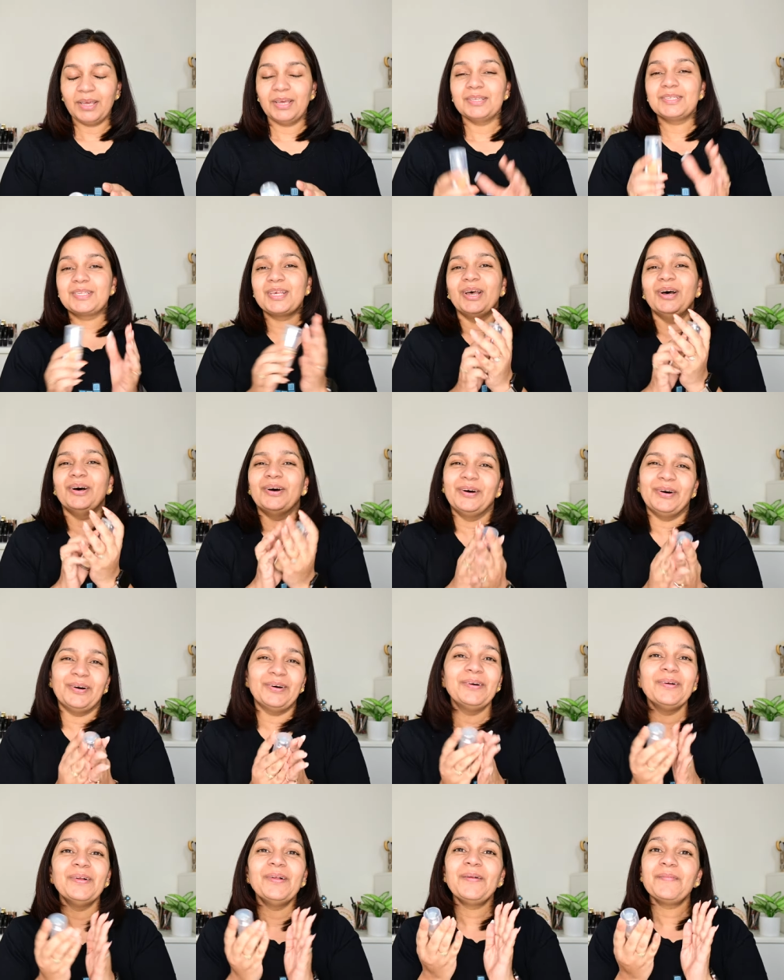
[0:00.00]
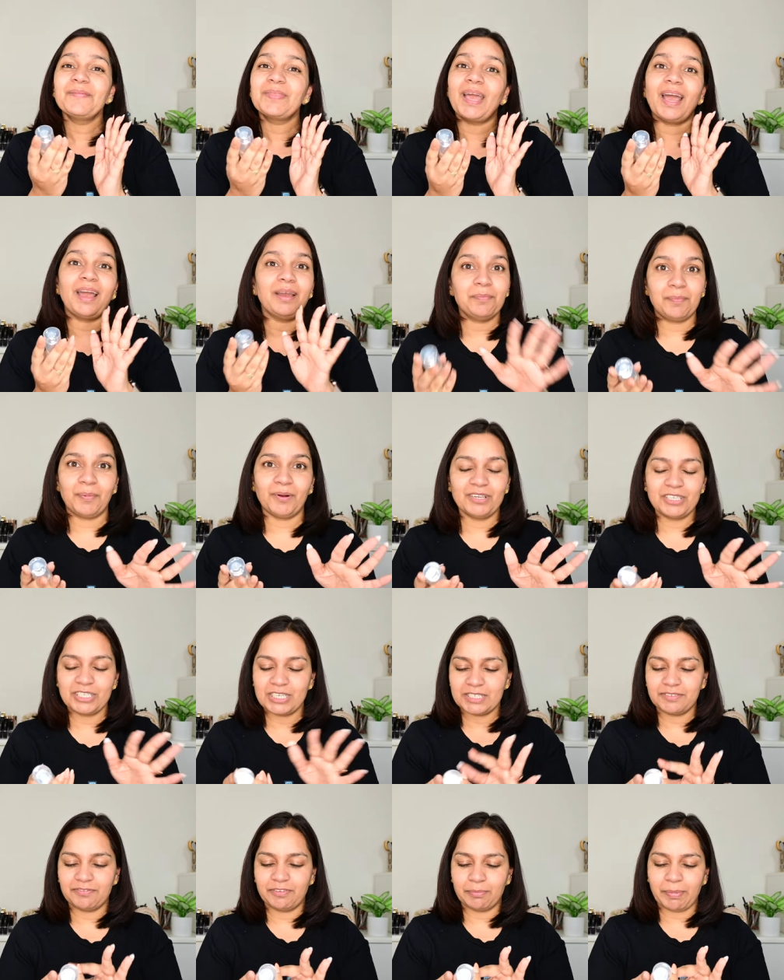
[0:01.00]
So I
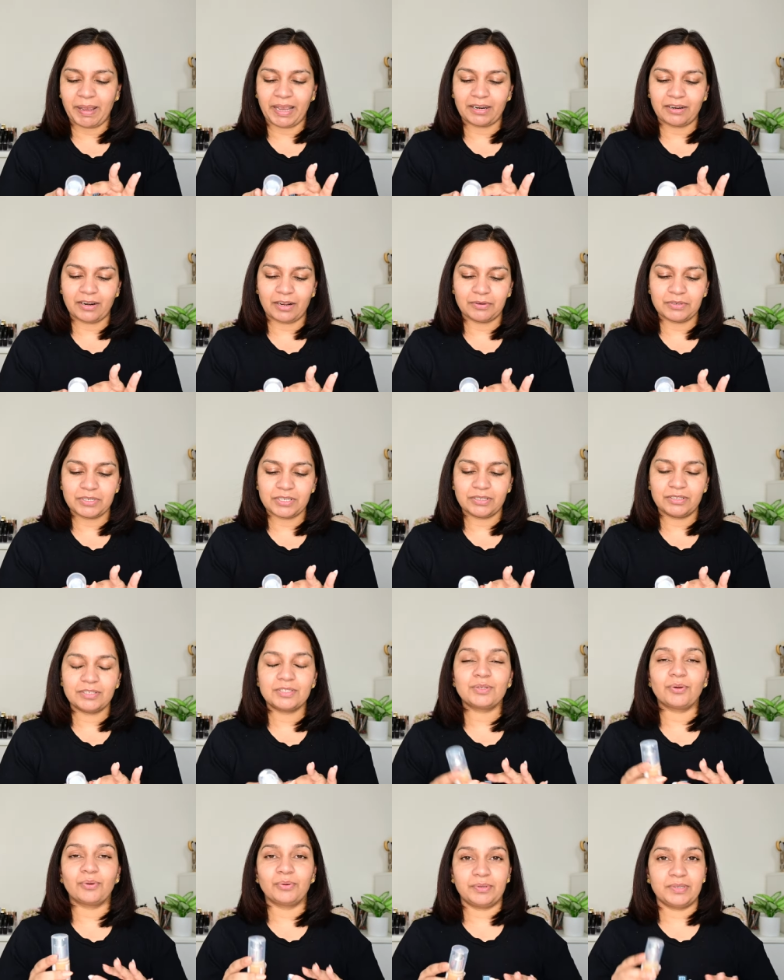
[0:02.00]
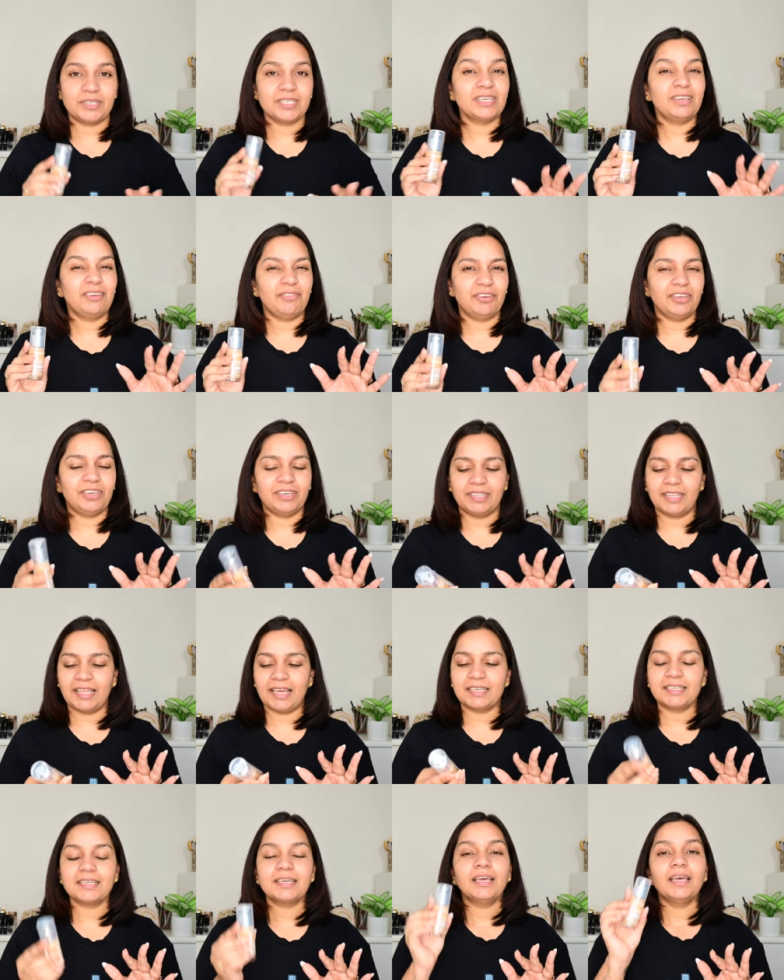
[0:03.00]
apologize for the background sound if you hear
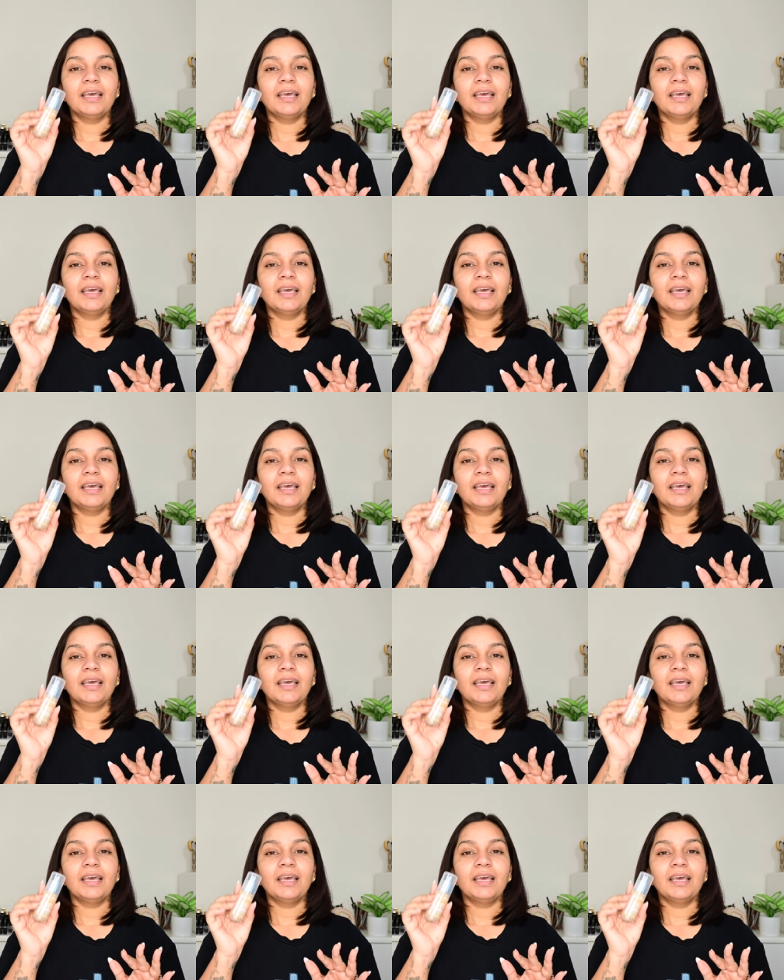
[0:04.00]
that.